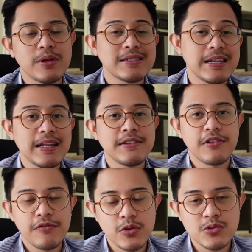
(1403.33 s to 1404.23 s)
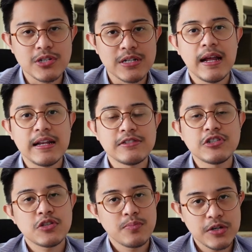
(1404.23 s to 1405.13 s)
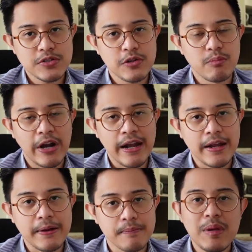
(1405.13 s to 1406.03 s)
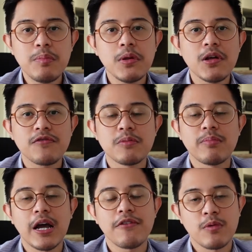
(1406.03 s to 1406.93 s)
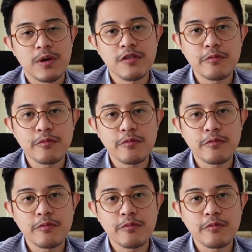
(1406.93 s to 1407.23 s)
because it is the future and it's just personal branding. People love to buy from other